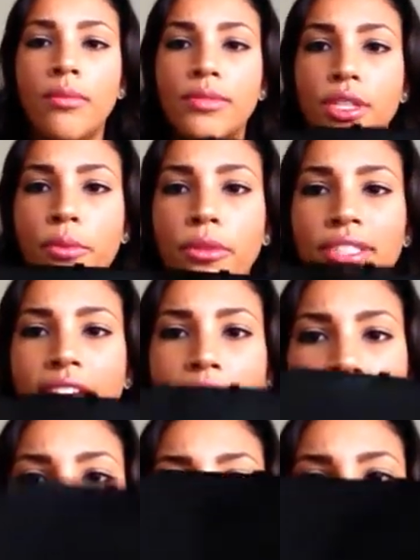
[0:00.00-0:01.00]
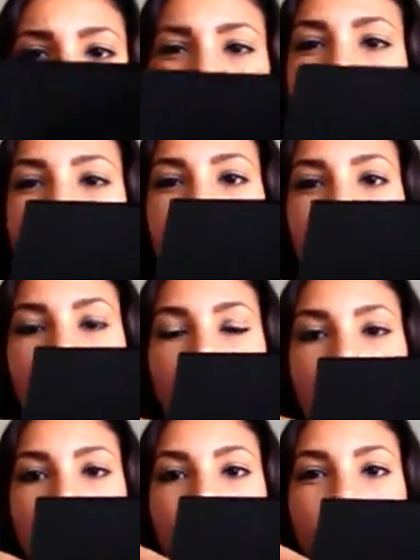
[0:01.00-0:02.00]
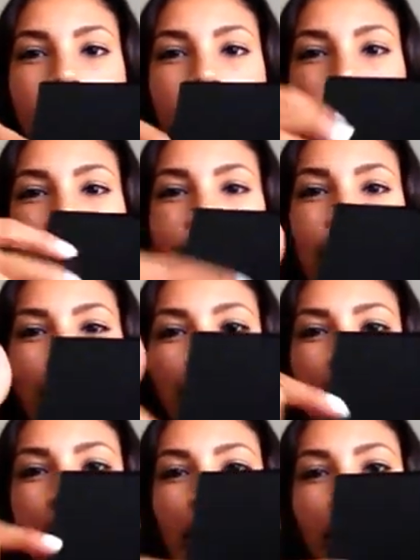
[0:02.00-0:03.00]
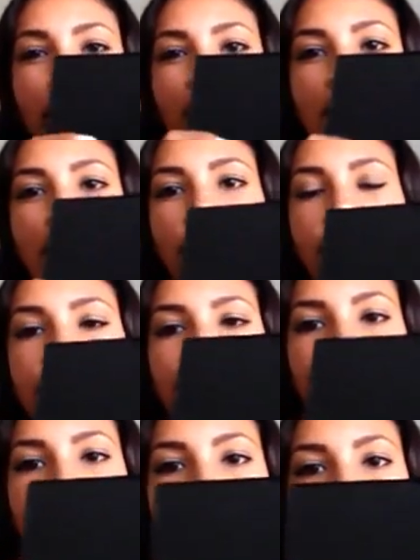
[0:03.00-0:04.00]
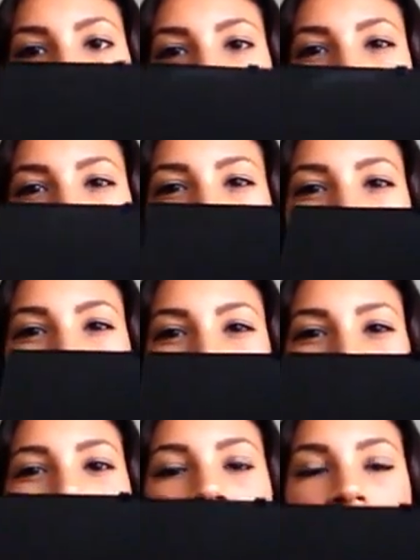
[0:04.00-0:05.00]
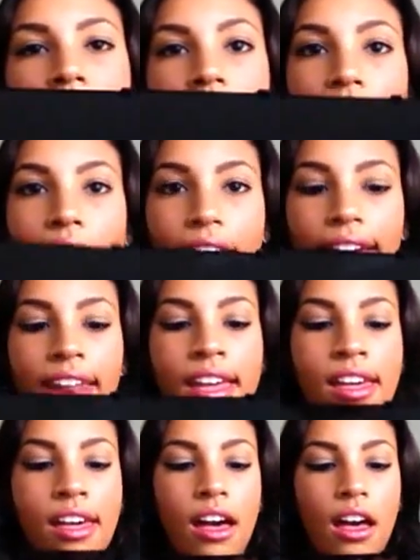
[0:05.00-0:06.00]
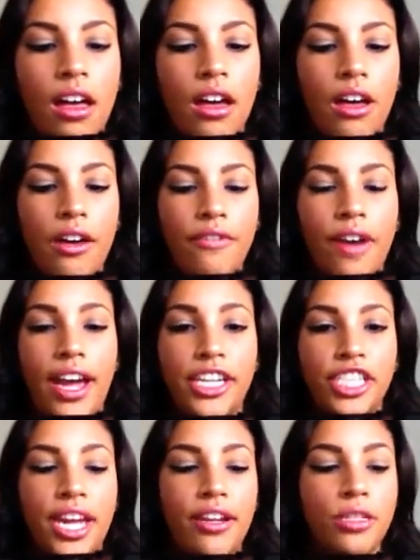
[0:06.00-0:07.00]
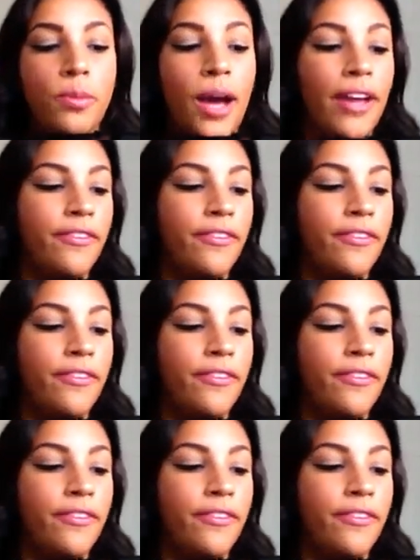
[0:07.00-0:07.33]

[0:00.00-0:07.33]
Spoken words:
So mostly I've been using like a lot of like the purples and greens. I mostly use it for colors. I have a lot of eyeshadows, but I